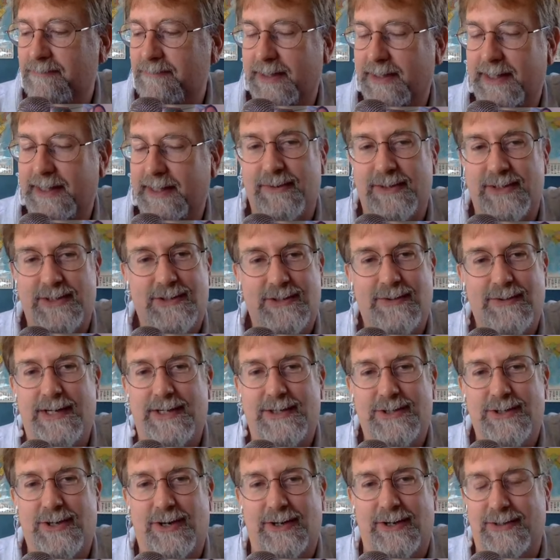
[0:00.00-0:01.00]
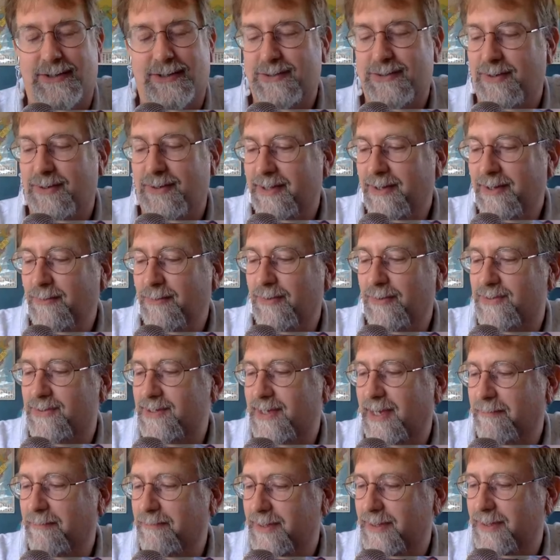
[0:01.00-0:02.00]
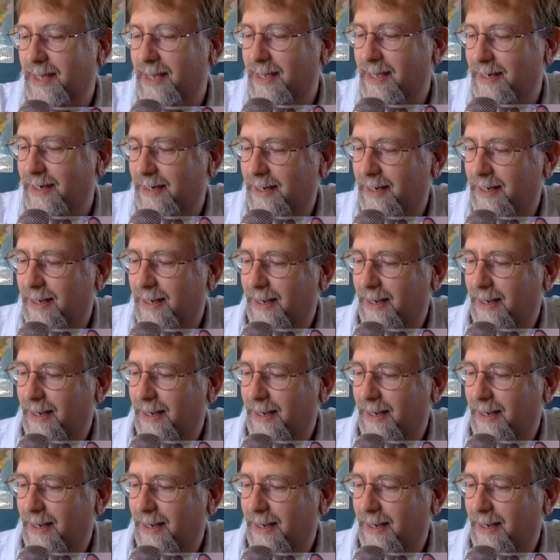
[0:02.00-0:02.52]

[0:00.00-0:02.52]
but that was street sharks, so I think we'll skip that.